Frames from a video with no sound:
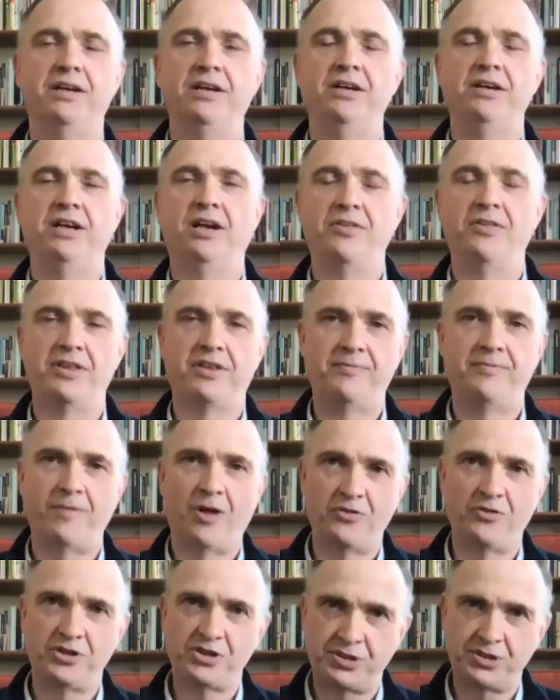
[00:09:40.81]
You know,
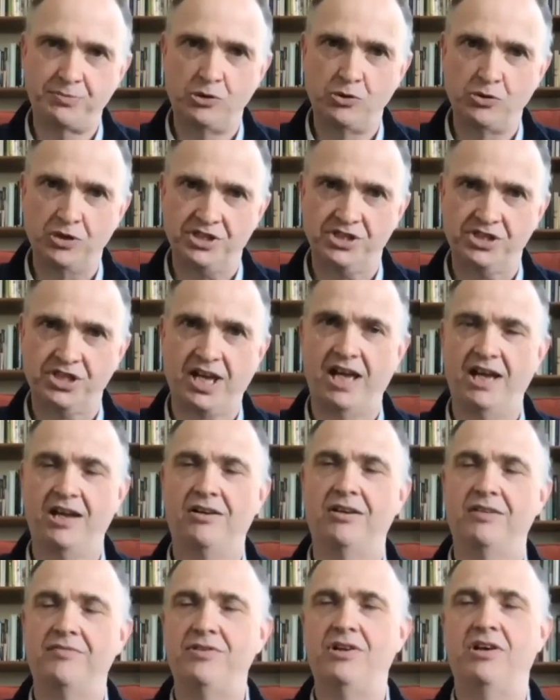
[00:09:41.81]
on the smallest
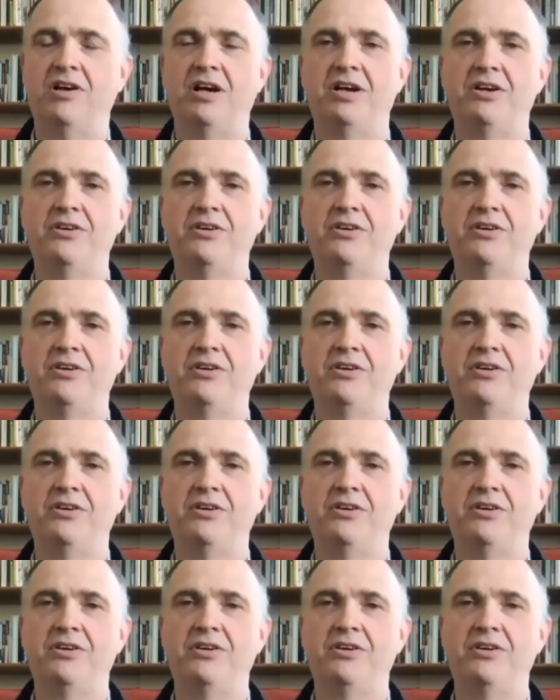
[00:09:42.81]
scale, if you like.